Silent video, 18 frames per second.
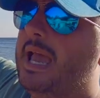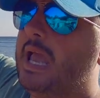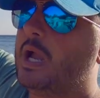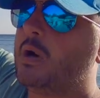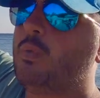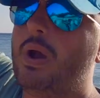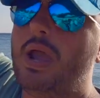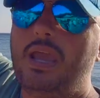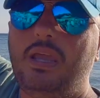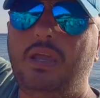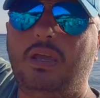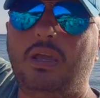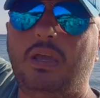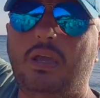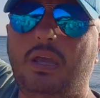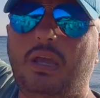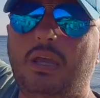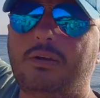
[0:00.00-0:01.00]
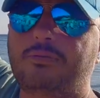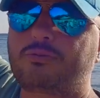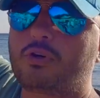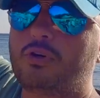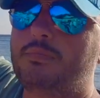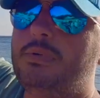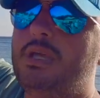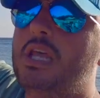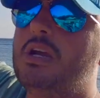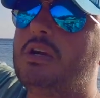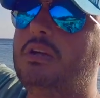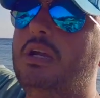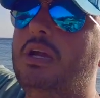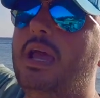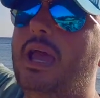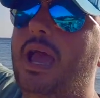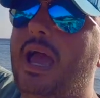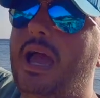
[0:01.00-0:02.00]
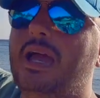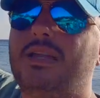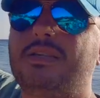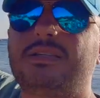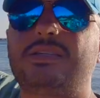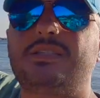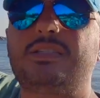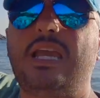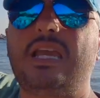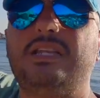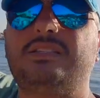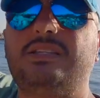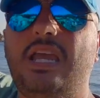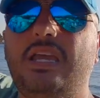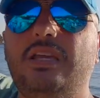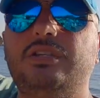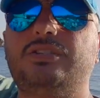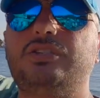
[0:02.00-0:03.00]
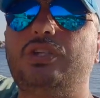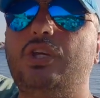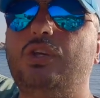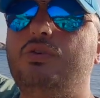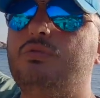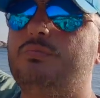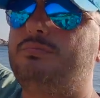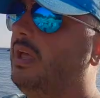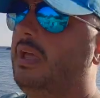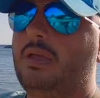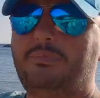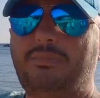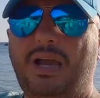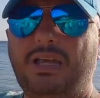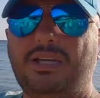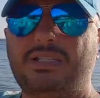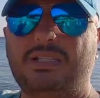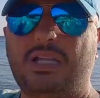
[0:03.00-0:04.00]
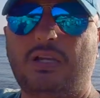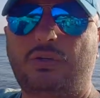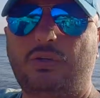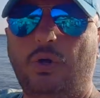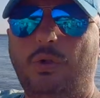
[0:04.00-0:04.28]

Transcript: away from here, and they take you by this like